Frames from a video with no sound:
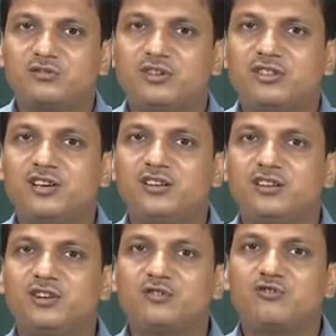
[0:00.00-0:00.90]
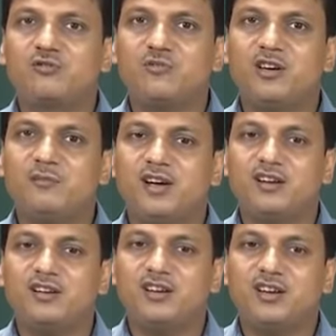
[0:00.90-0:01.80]
When the chromium
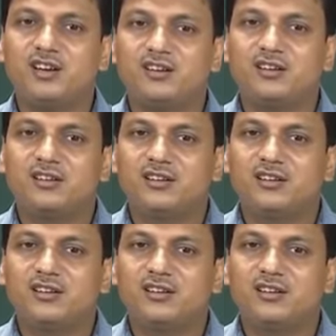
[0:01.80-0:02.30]
and nickel